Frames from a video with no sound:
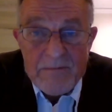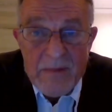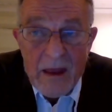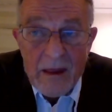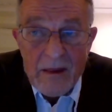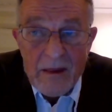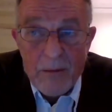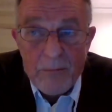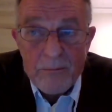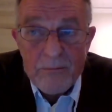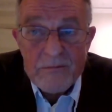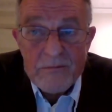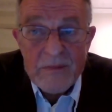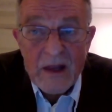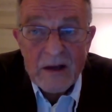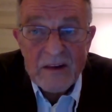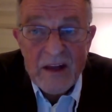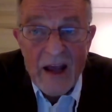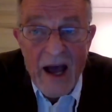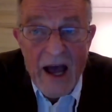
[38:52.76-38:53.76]

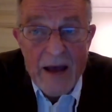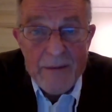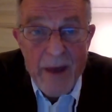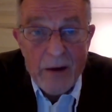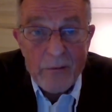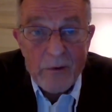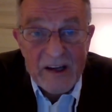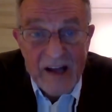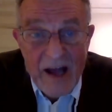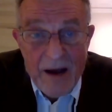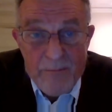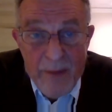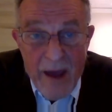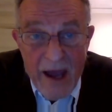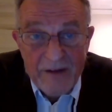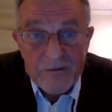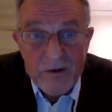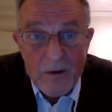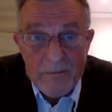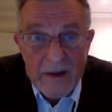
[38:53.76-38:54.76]
the IMA would come
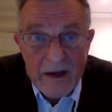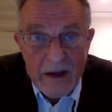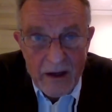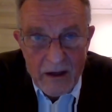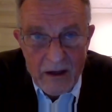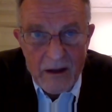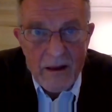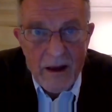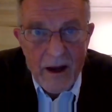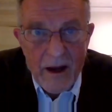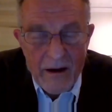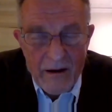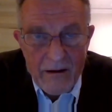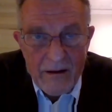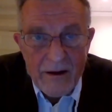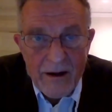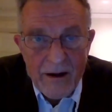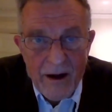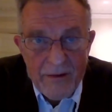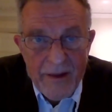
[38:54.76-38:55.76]
back from their
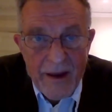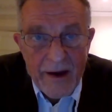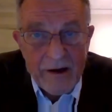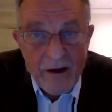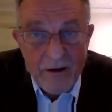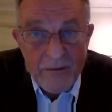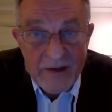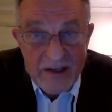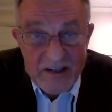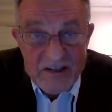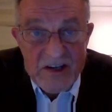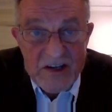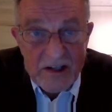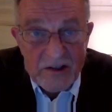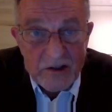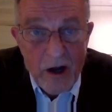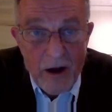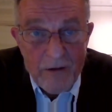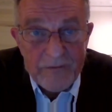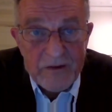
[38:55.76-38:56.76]
international
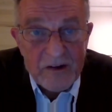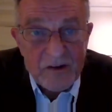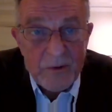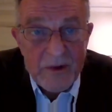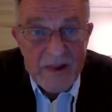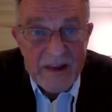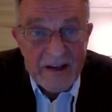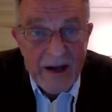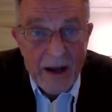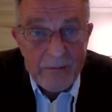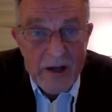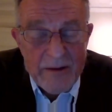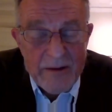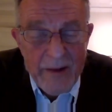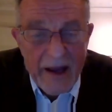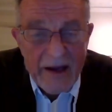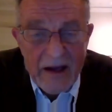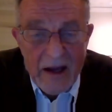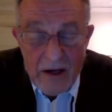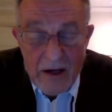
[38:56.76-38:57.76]
conferences with the
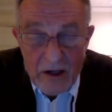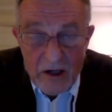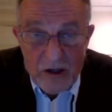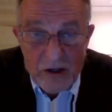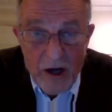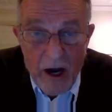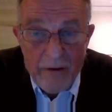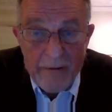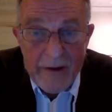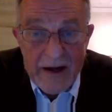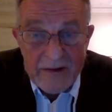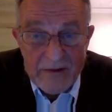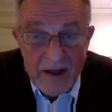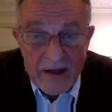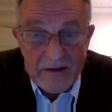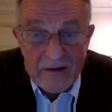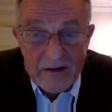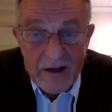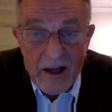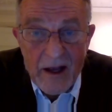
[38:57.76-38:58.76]
WMA, crowing
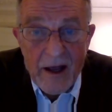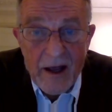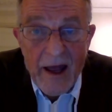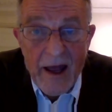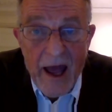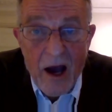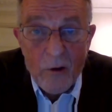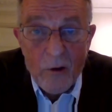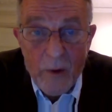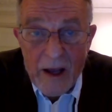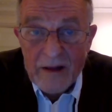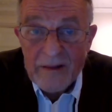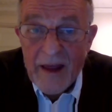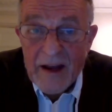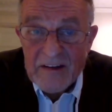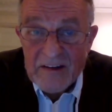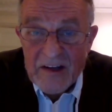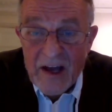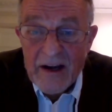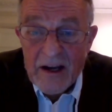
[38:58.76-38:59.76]
that how well
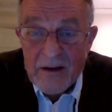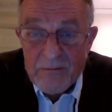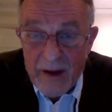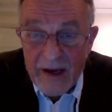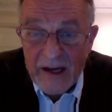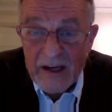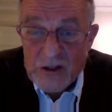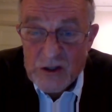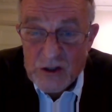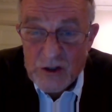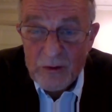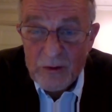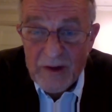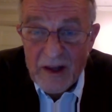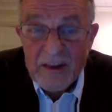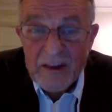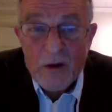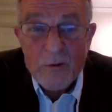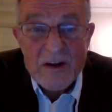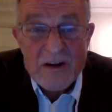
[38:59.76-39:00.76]
they'd done at making sure that
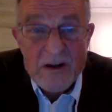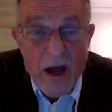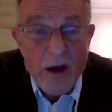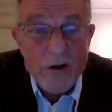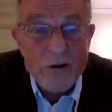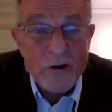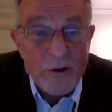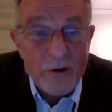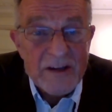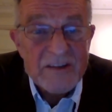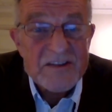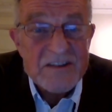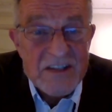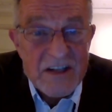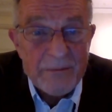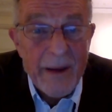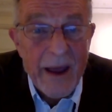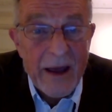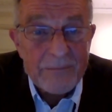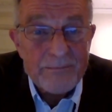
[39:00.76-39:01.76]
there were no questions
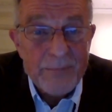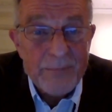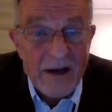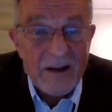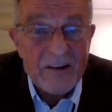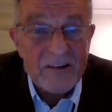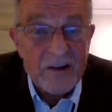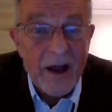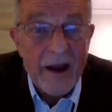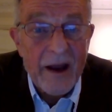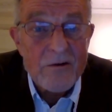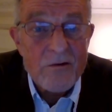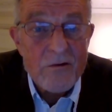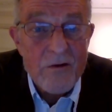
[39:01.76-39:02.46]
about Palestine